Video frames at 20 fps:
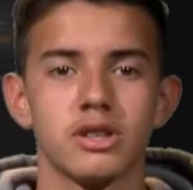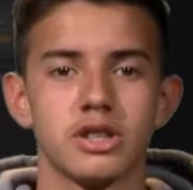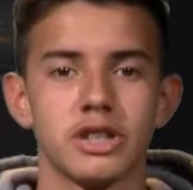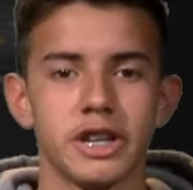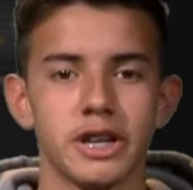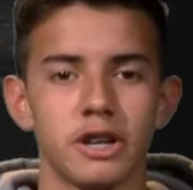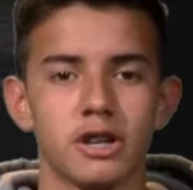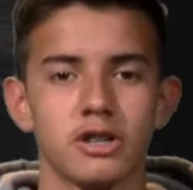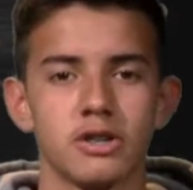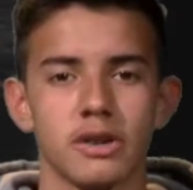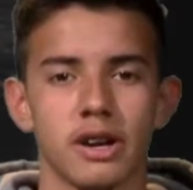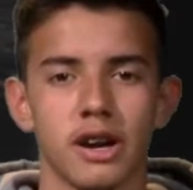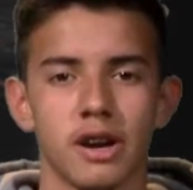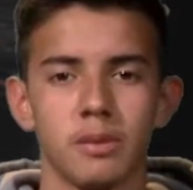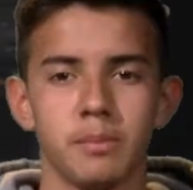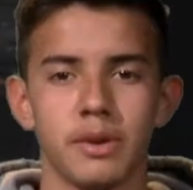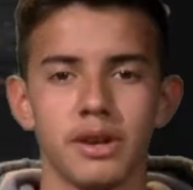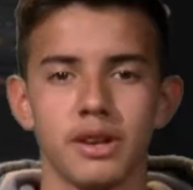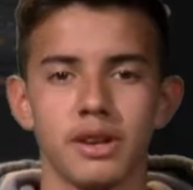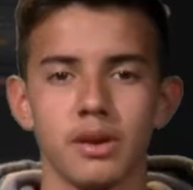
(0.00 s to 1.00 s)
cheer
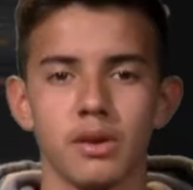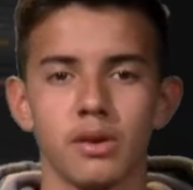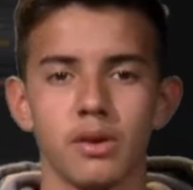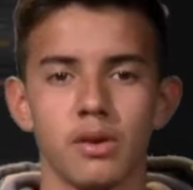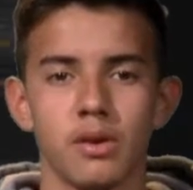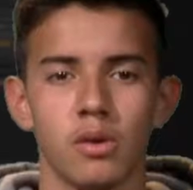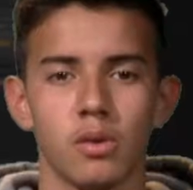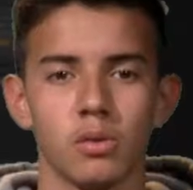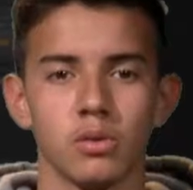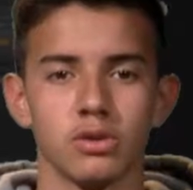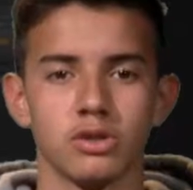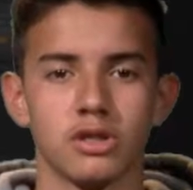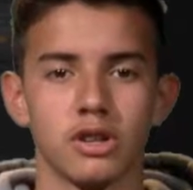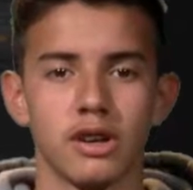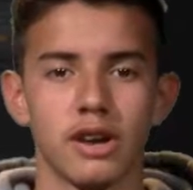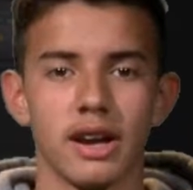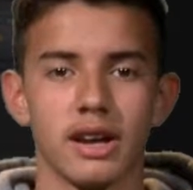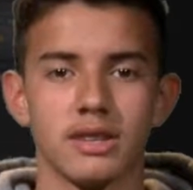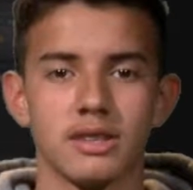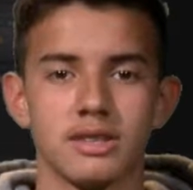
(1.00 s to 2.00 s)
tryout meeting will
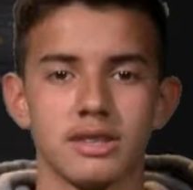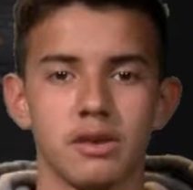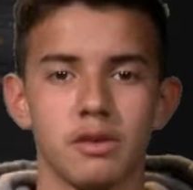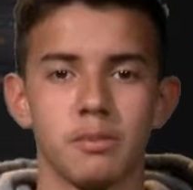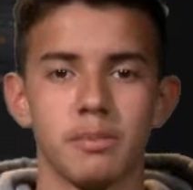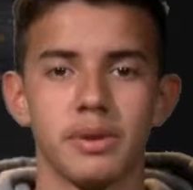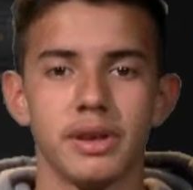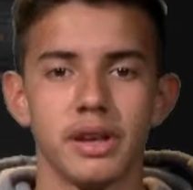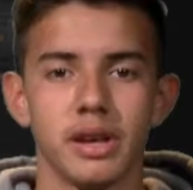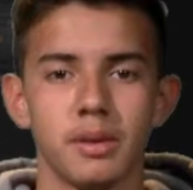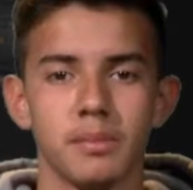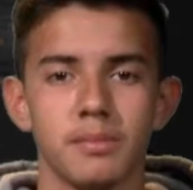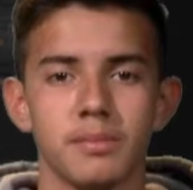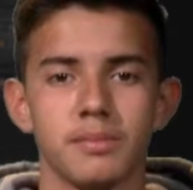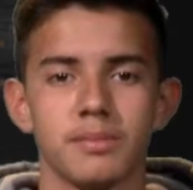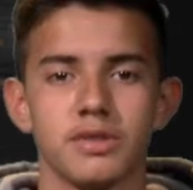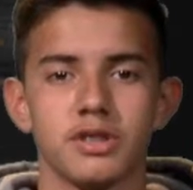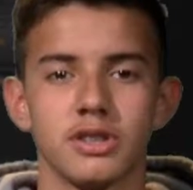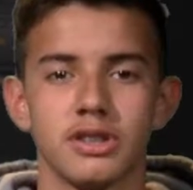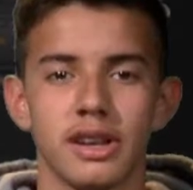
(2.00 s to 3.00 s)
start at 7 p.m.
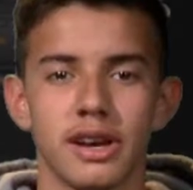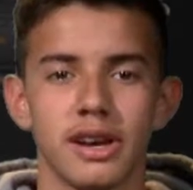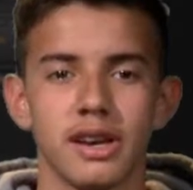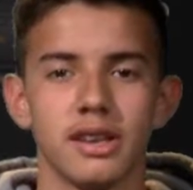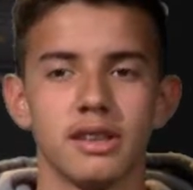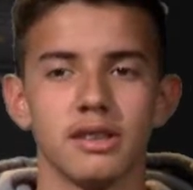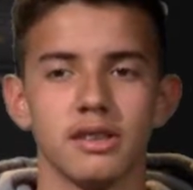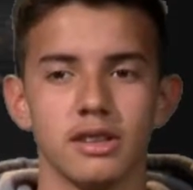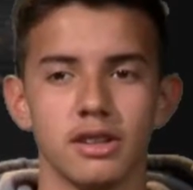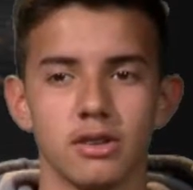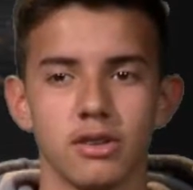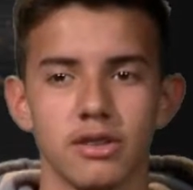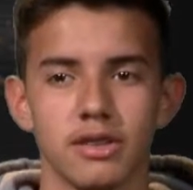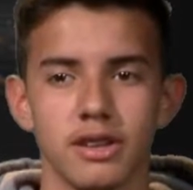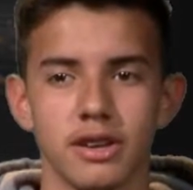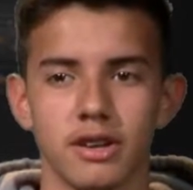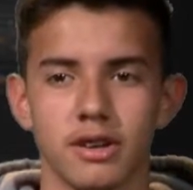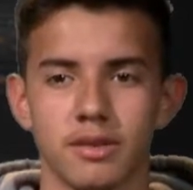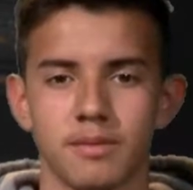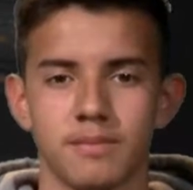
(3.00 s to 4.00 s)
tonight in the Little
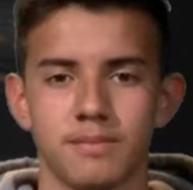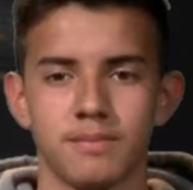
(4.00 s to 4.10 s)
Theater.